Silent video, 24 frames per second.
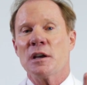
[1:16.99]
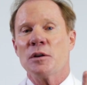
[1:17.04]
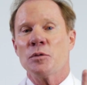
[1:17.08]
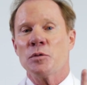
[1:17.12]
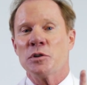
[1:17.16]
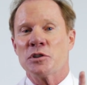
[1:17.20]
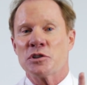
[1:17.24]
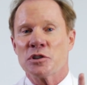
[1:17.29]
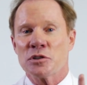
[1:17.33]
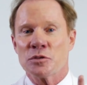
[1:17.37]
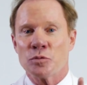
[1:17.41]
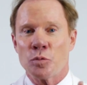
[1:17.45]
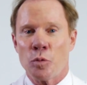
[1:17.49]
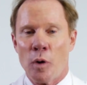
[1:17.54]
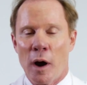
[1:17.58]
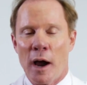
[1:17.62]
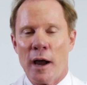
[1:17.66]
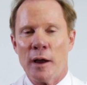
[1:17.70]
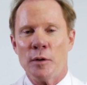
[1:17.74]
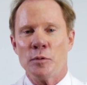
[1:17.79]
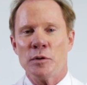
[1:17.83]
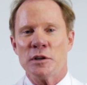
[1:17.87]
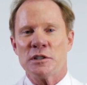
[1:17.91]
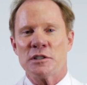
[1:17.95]
which is
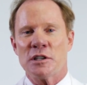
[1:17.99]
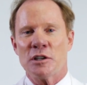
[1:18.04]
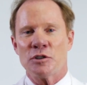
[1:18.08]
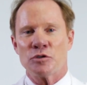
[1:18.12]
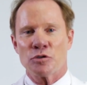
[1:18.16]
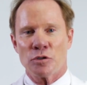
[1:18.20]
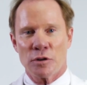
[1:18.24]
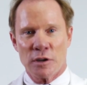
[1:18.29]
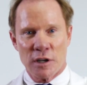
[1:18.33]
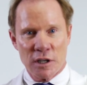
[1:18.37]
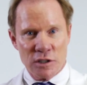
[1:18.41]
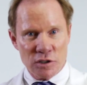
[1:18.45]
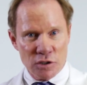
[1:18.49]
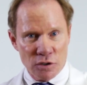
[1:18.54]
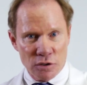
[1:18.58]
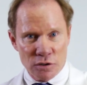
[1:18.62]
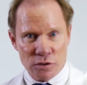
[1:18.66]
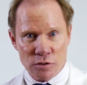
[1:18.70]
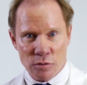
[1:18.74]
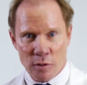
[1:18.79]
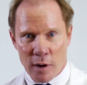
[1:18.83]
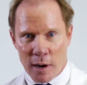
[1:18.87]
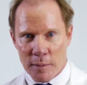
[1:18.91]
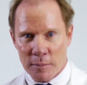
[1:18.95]
why we see traditional
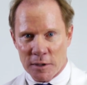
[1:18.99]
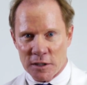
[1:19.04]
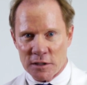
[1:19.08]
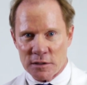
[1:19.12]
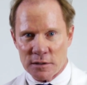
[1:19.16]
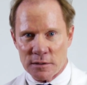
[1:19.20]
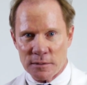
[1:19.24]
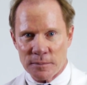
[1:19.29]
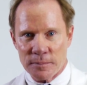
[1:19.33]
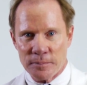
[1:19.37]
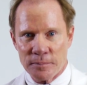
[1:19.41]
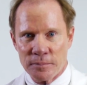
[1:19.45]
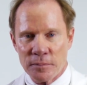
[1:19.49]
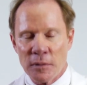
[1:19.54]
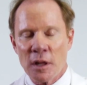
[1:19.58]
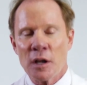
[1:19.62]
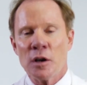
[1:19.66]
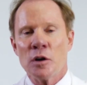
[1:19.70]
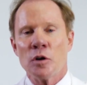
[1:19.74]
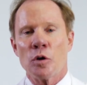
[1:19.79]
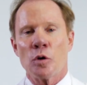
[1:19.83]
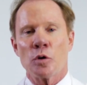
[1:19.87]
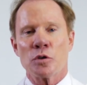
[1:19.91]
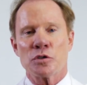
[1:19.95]
ceramics
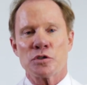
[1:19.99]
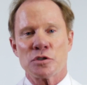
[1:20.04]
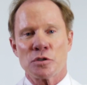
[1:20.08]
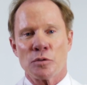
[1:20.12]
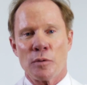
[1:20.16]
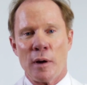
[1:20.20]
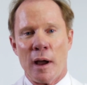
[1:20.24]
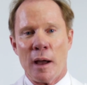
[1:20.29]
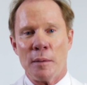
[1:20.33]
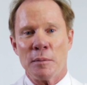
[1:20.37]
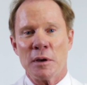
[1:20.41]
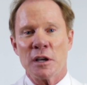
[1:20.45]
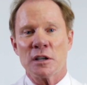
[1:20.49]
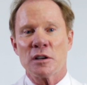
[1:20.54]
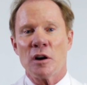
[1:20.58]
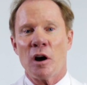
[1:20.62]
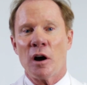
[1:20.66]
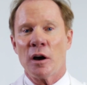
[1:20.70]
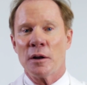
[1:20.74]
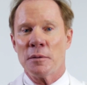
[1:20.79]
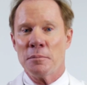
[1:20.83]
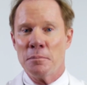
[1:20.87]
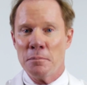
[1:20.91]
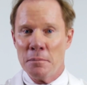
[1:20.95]
or ceramic
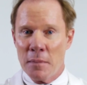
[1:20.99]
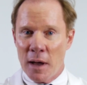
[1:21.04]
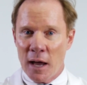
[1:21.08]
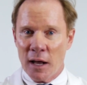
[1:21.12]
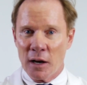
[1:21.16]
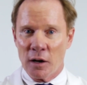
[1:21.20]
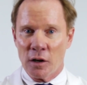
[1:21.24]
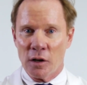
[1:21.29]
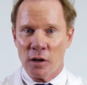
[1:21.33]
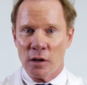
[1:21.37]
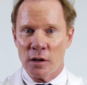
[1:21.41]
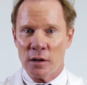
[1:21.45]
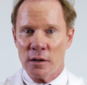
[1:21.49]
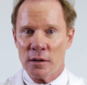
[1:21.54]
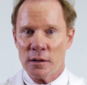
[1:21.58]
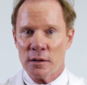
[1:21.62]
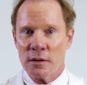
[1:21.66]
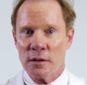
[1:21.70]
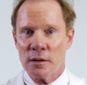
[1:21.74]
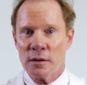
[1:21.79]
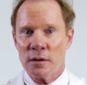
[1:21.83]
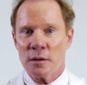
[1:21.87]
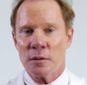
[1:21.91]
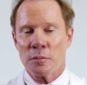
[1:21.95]
on metal
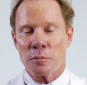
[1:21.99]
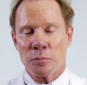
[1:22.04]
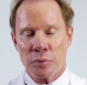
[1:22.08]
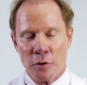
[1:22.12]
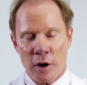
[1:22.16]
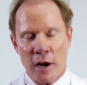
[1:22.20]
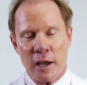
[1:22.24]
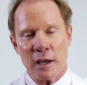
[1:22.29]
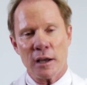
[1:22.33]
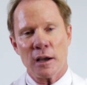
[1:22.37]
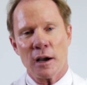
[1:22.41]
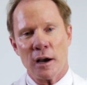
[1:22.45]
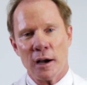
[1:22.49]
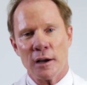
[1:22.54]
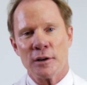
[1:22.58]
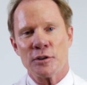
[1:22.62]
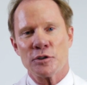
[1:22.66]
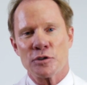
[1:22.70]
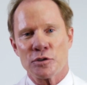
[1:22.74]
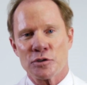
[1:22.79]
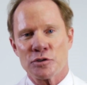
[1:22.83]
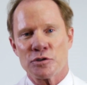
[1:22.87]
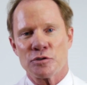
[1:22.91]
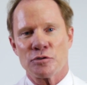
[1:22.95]
break
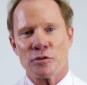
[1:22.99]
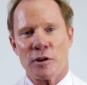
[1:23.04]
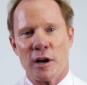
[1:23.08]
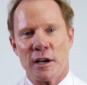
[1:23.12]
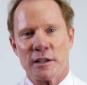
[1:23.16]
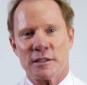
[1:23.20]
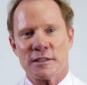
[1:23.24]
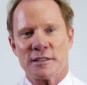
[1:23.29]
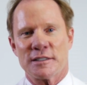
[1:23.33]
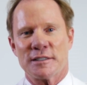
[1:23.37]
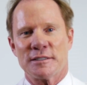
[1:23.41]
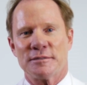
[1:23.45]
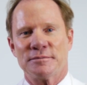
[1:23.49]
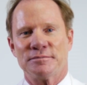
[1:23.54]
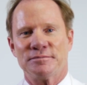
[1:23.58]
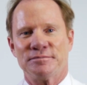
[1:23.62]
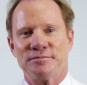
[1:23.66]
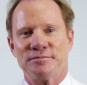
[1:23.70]
under stress.